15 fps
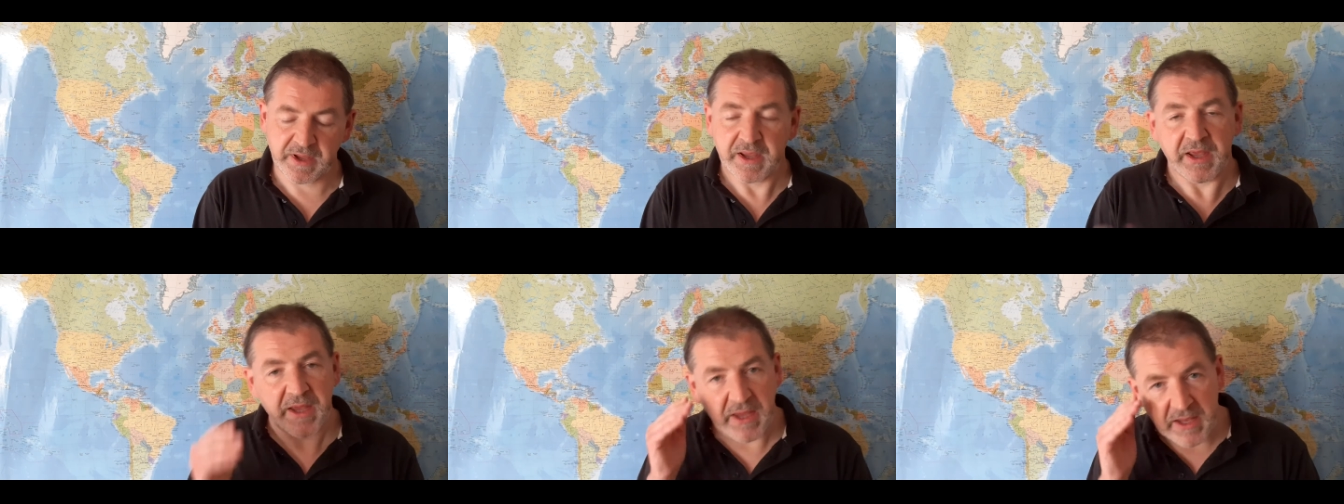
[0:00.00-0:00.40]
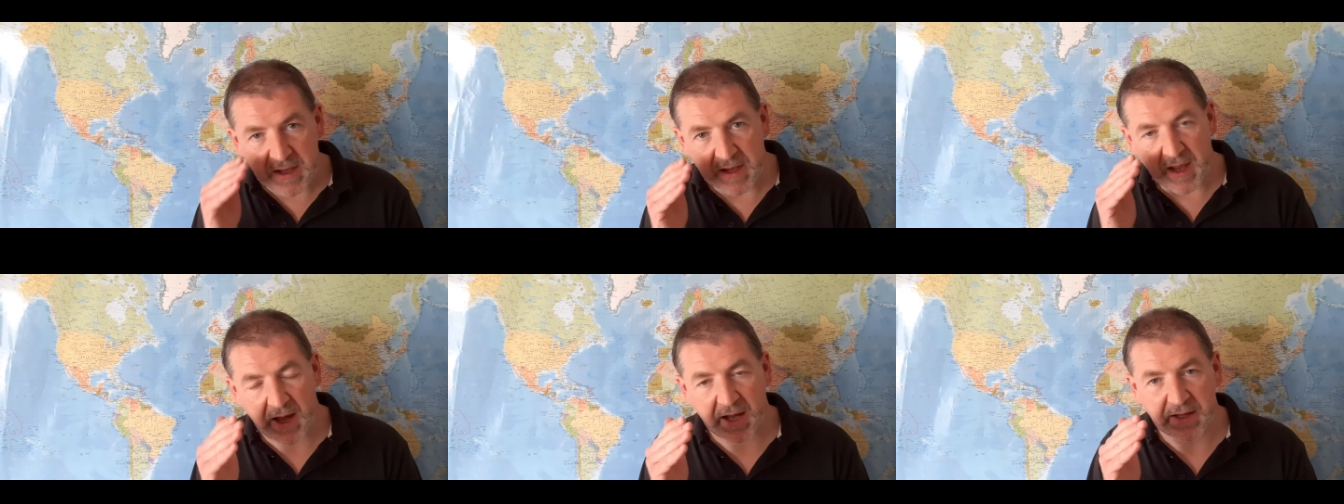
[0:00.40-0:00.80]

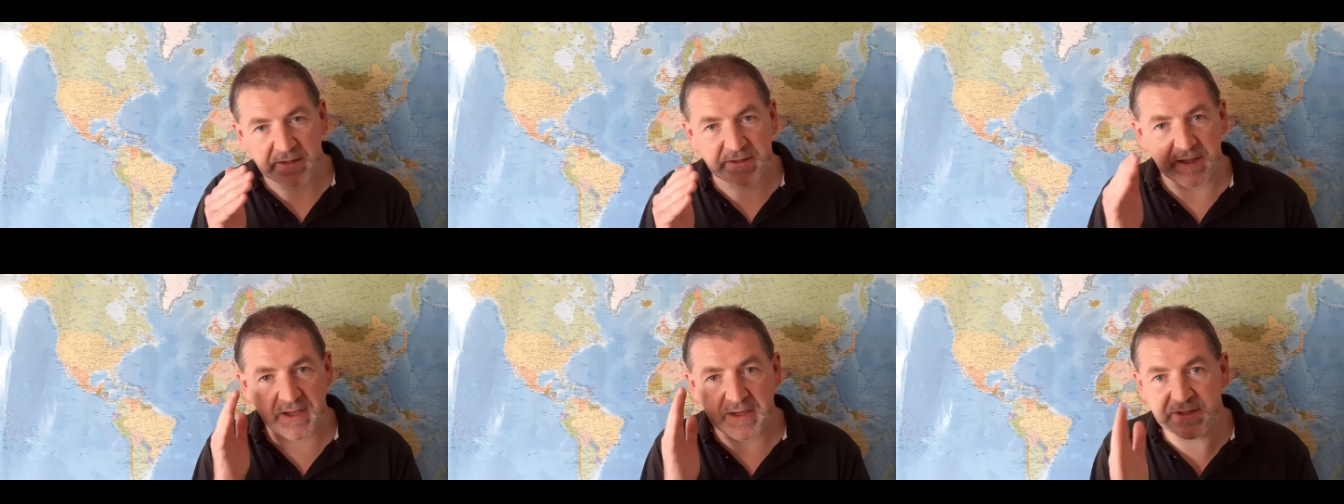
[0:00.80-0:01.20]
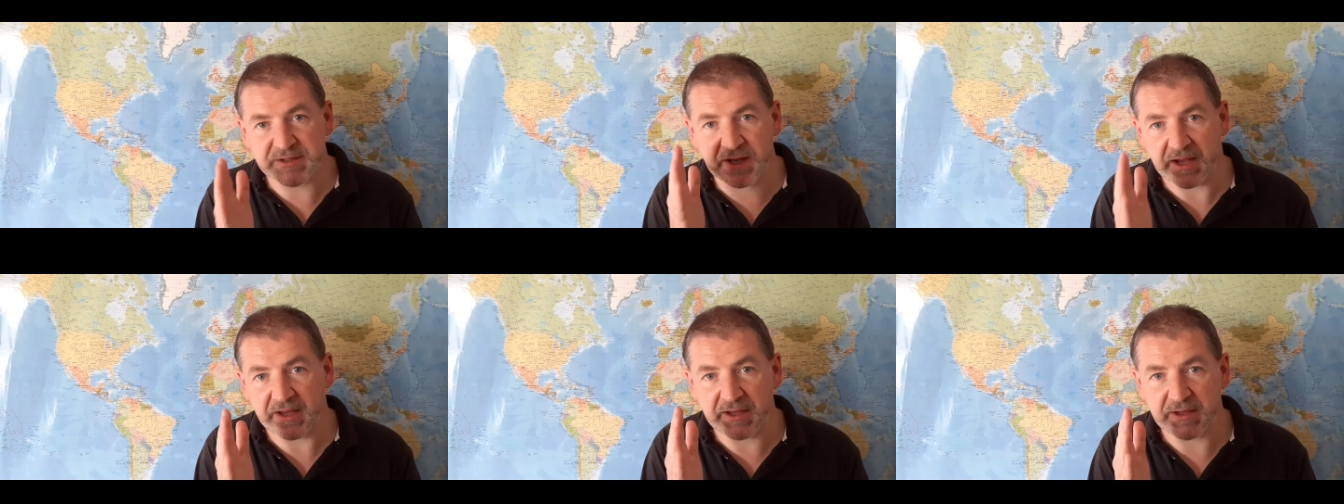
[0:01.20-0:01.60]
he had his
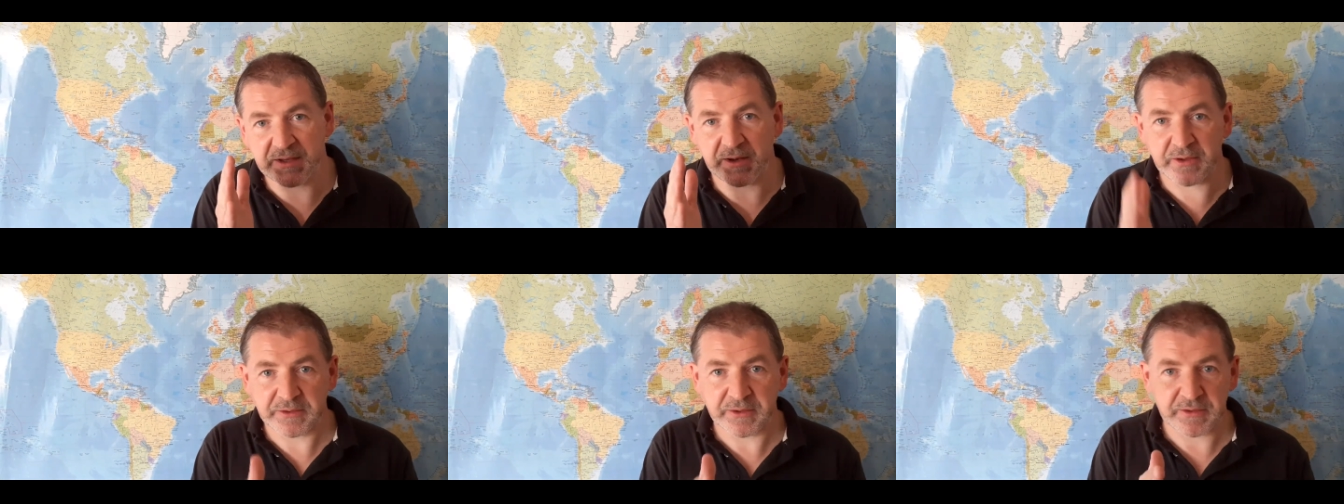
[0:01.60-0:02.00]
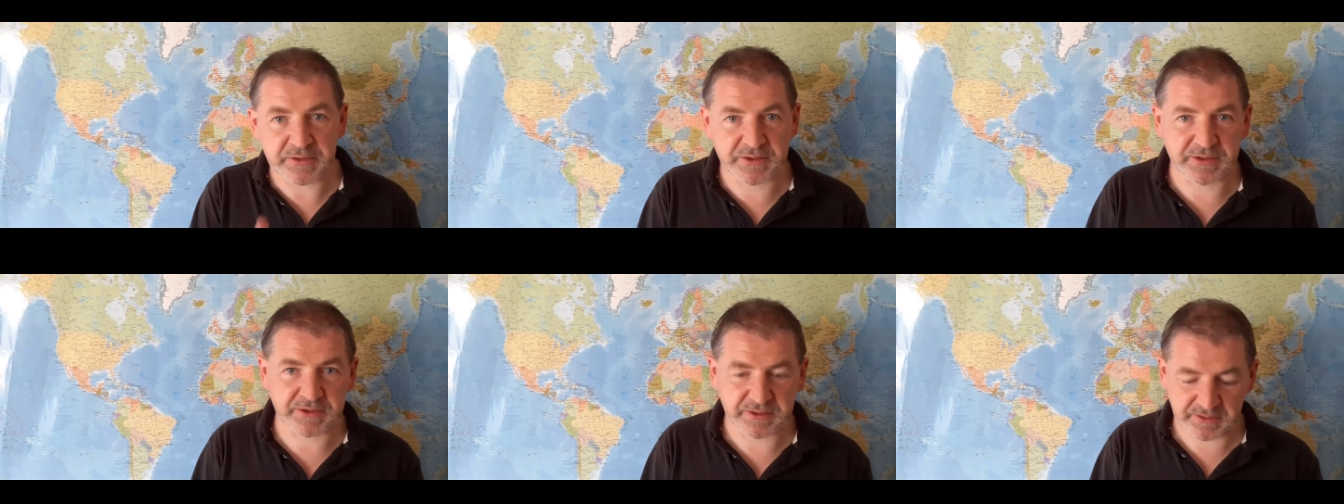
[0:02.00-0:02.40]
eye on
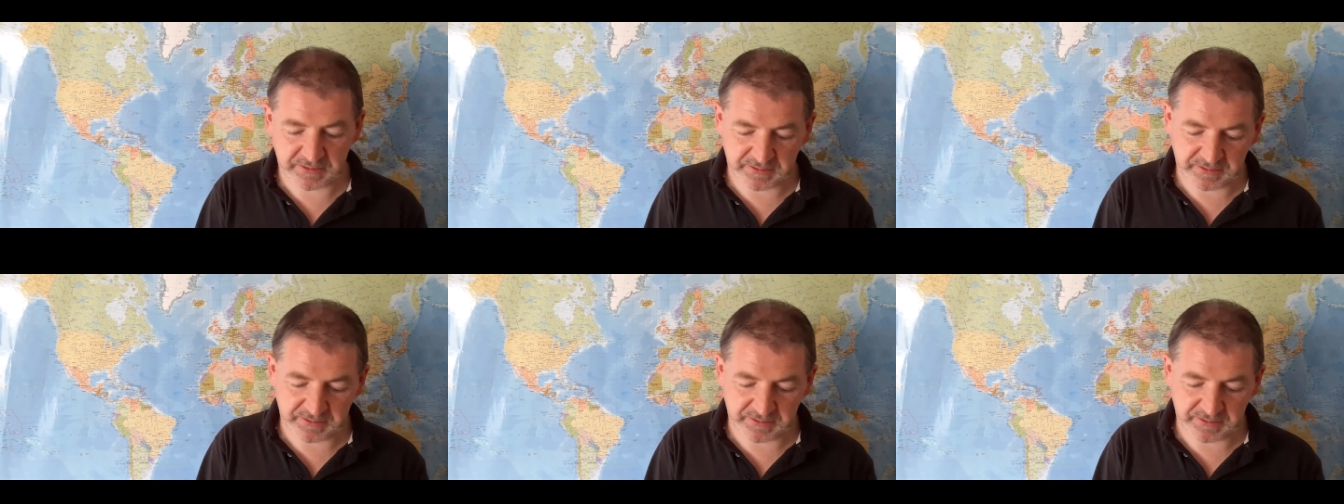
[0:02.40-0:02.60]
us,